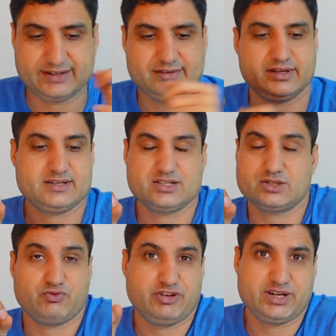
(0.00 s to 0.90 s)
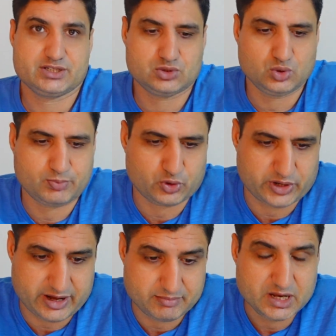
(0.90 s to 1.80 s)
It is a very slow
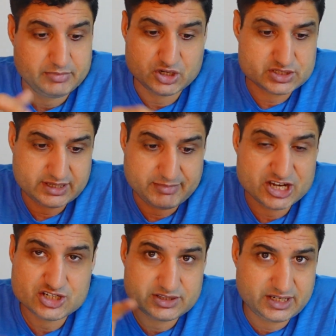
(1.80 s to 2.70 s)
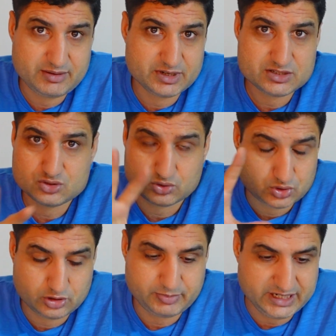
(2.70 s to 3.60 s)
program because they mentioned 3 months, so
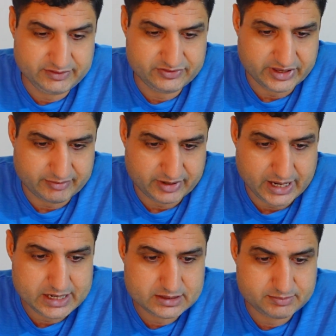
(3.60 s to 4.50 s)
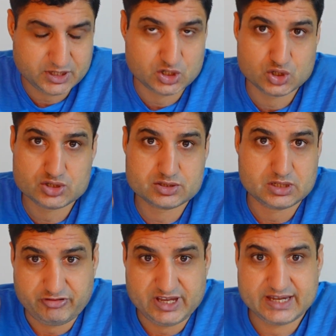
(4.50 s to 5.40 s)
don't believe them, right? Because
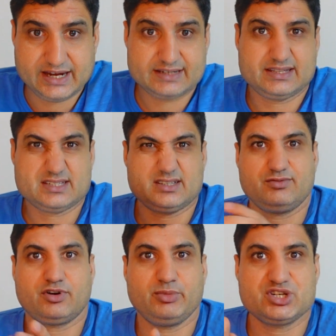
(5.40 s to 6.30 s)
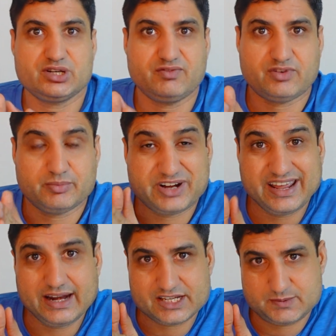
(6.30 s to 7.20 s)
we get this information from
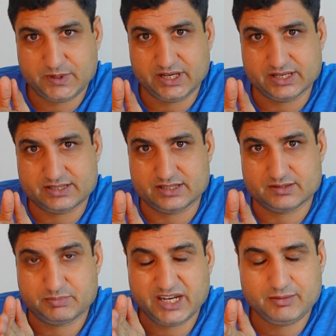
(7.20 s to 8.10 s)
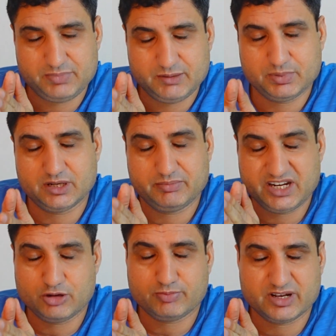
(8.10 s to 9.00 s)
real experiences.
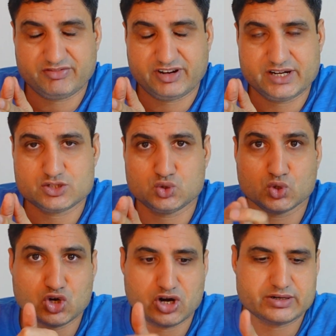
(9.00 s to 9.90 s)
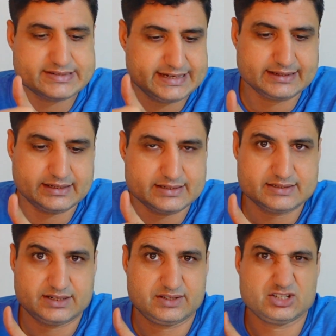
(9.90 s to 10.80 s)
Many of my friends who got St. Kitts
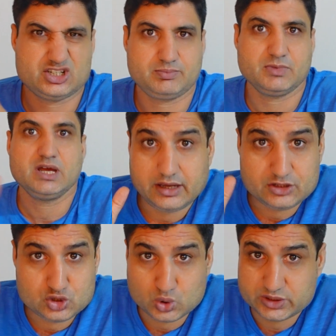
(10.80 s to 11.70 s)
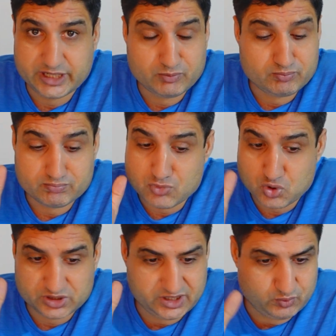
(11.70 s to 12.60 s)
citizenship, it took them
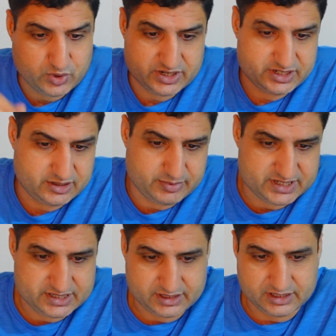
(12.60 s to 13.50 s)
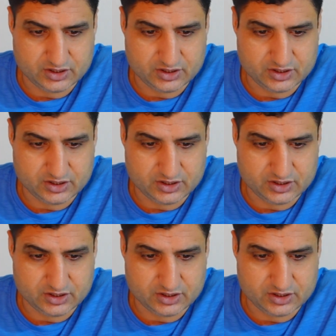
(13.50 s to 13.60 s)
more than 1 year basically.